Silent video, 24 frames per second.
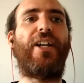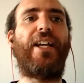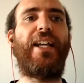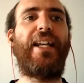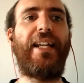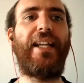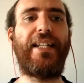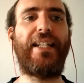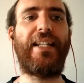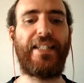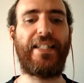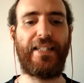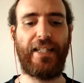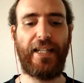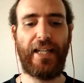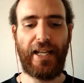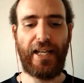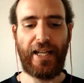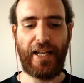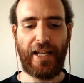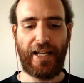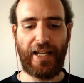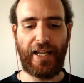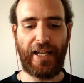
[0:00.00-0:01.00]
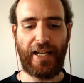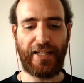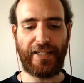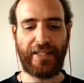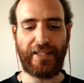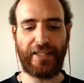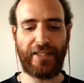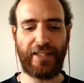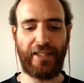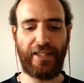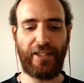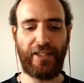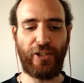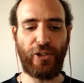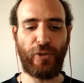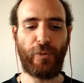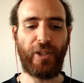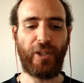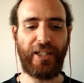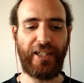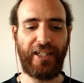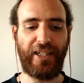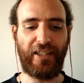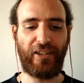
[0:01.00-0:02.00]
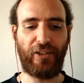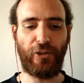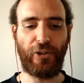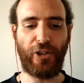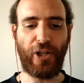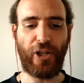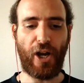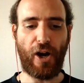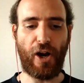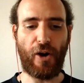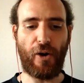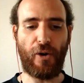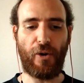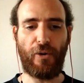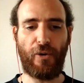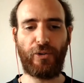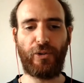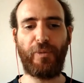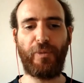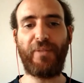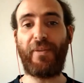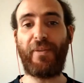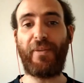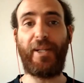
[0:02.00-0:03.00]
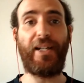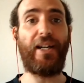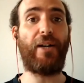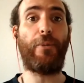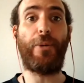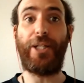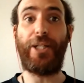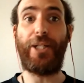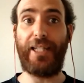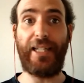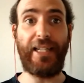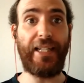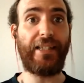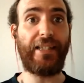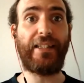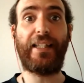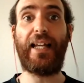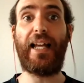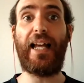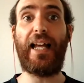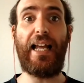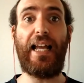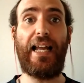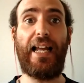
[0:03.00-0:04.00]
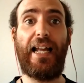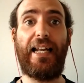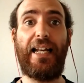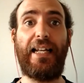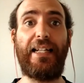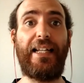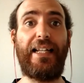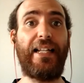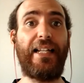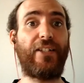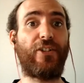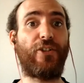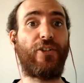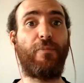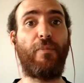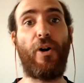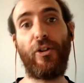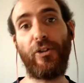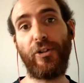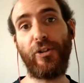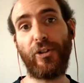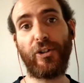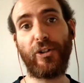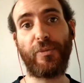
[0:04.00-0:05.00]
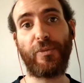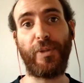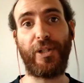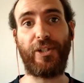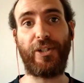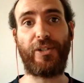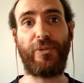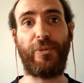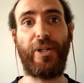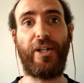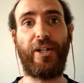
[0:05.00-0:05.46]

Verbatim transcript: is essentially you will need to know, to be familiar with Git and Git modules because we